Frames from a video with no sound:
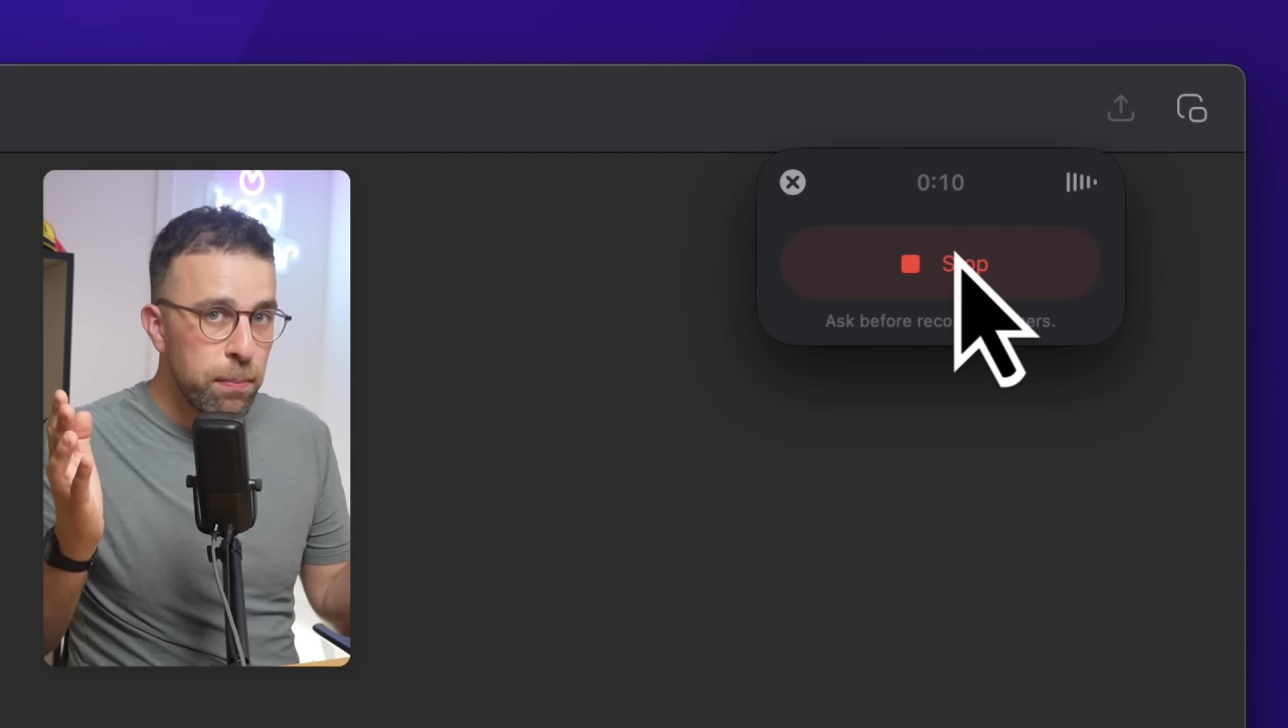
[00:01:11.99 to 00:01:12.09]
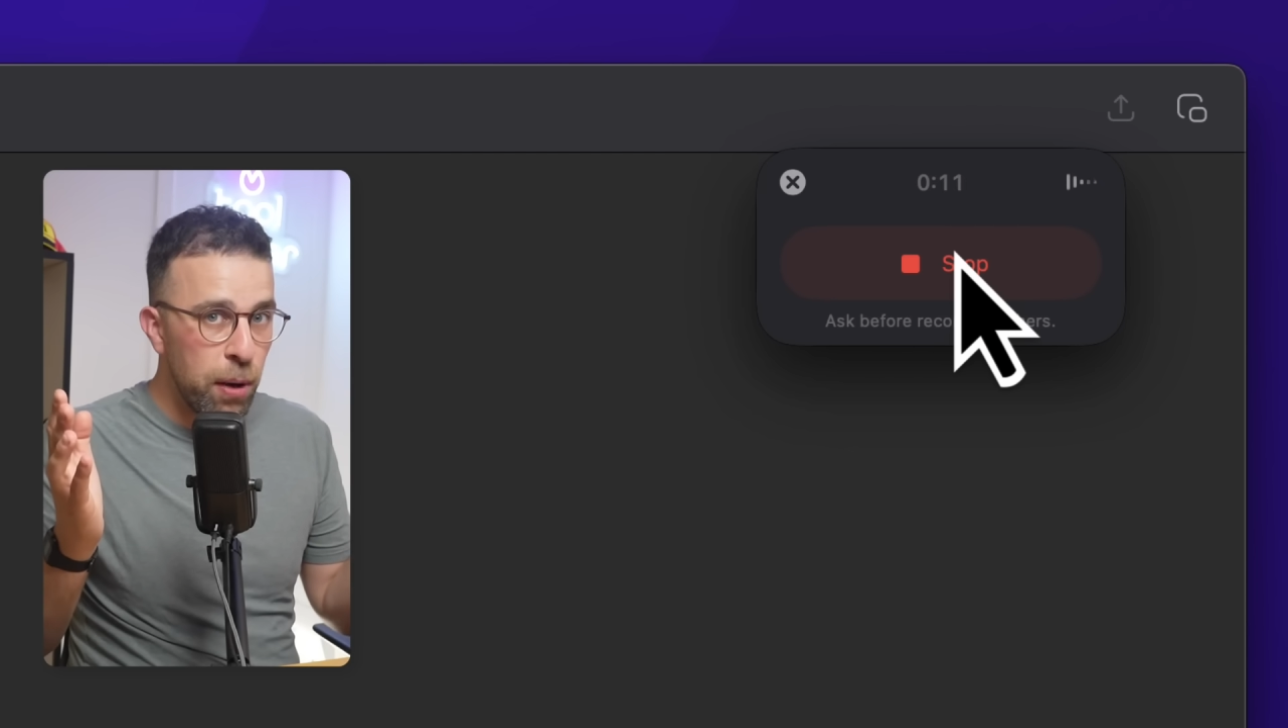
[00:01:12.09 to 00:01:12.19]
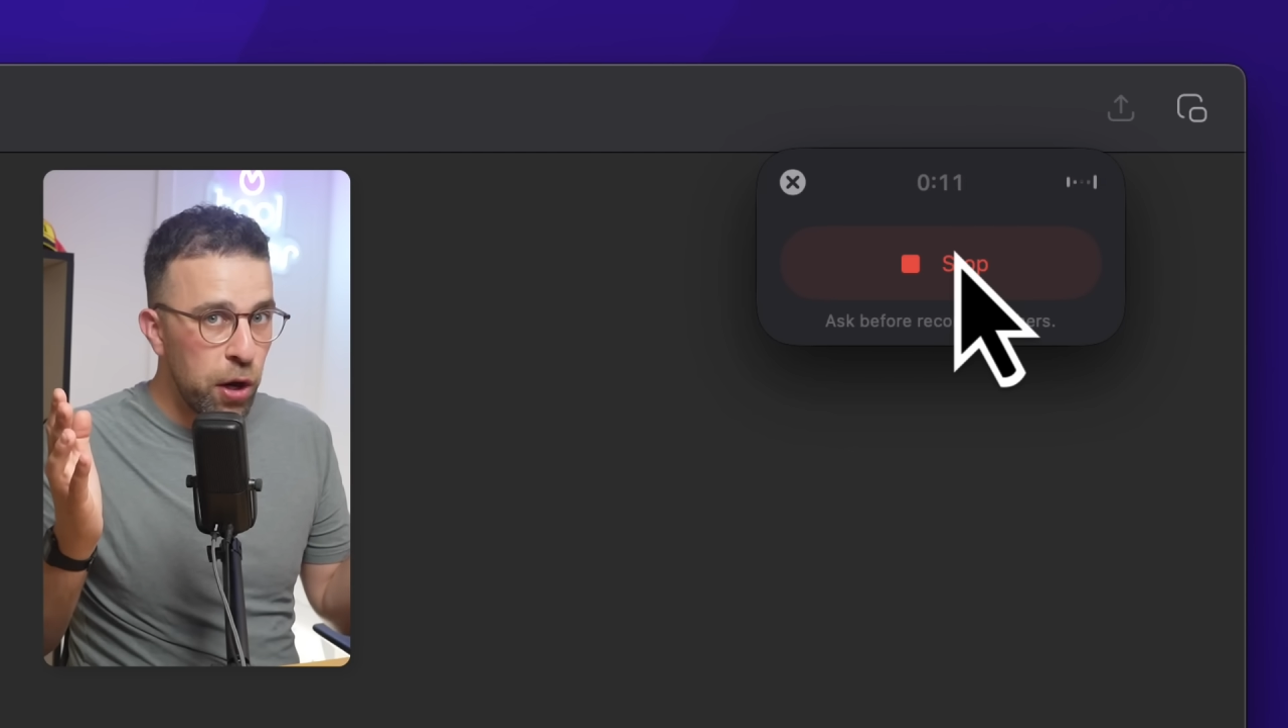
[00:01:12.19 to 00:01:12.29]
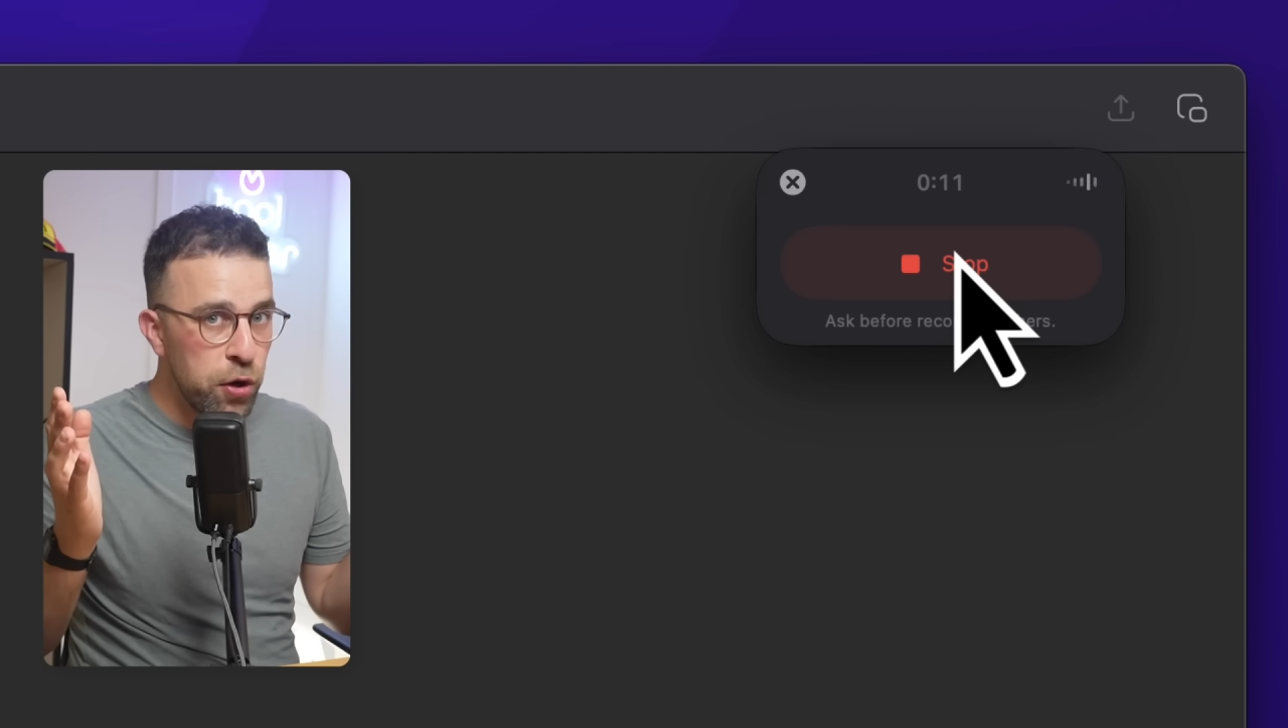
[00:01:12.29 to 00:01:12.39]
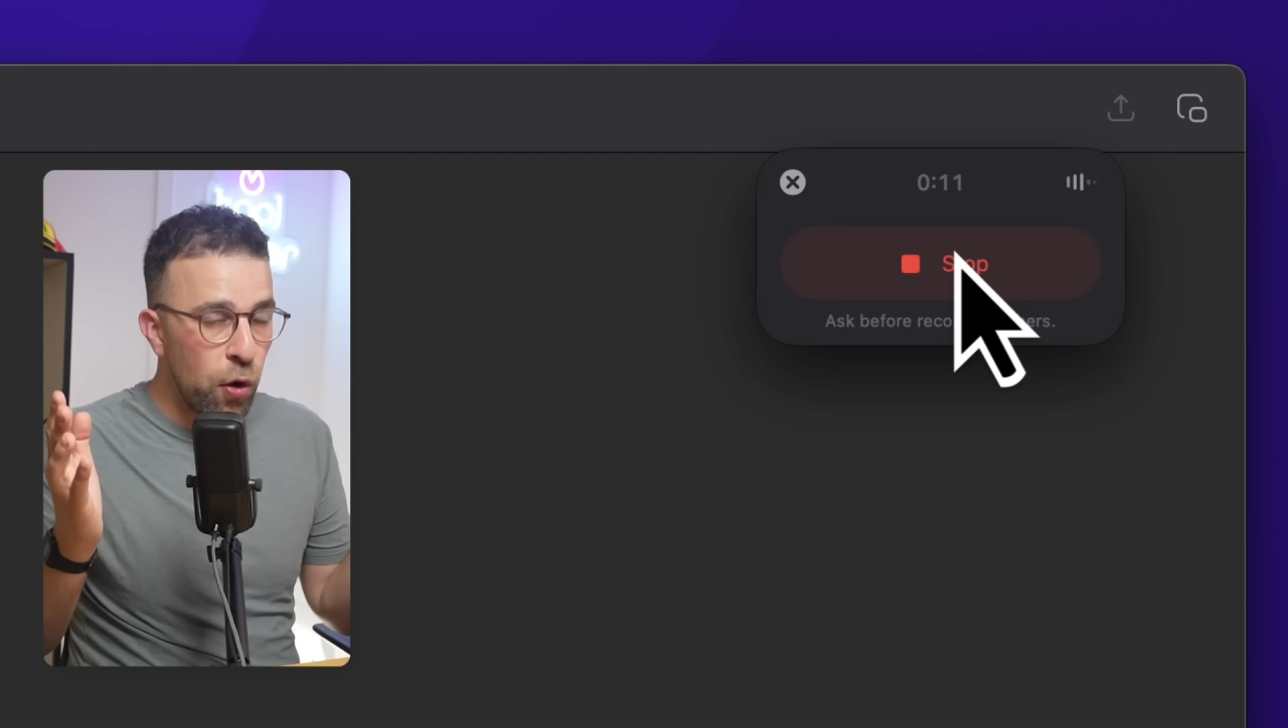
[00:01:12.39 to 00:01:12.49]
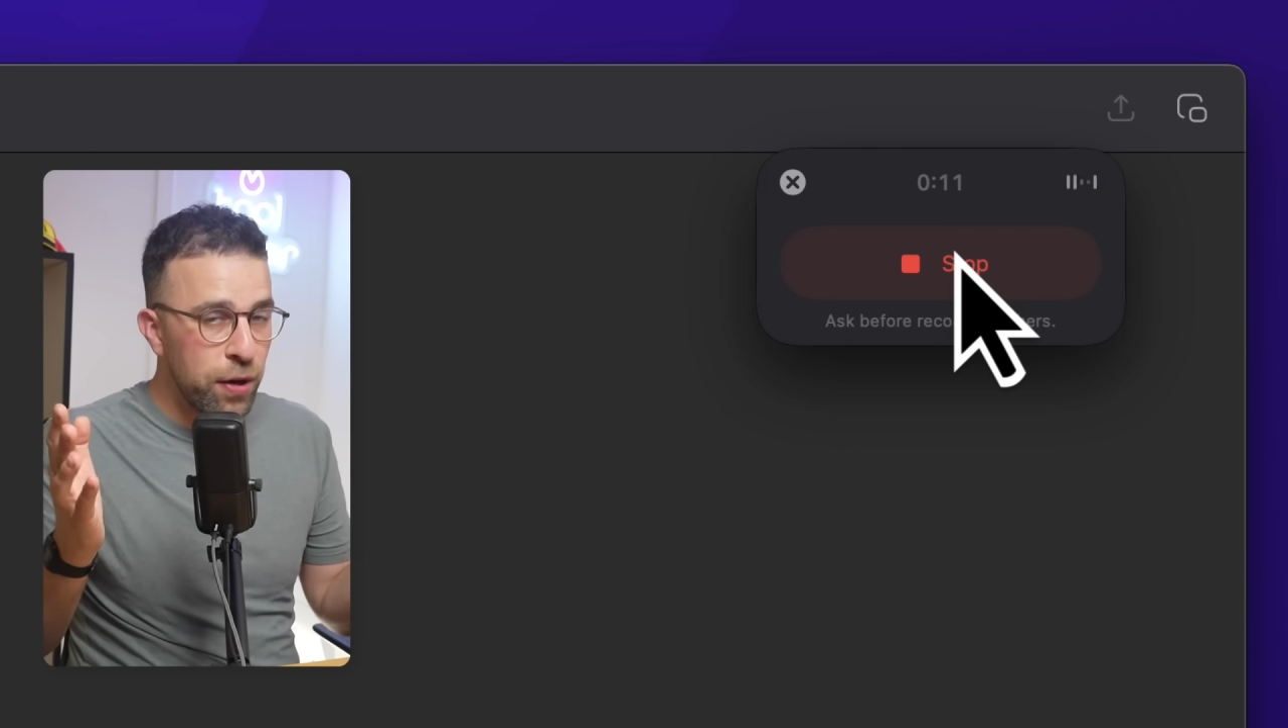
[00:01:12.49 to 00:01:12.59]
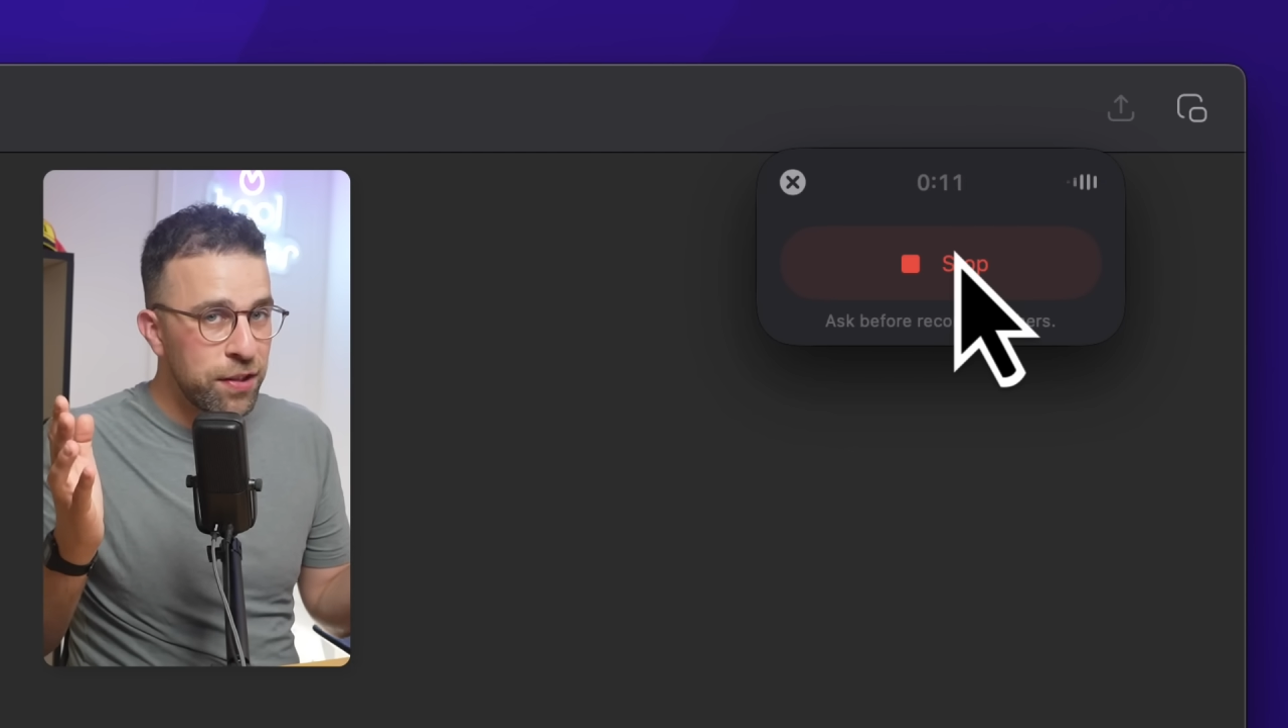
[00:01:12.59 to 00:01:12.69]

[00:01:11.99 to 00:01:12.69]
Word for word: but not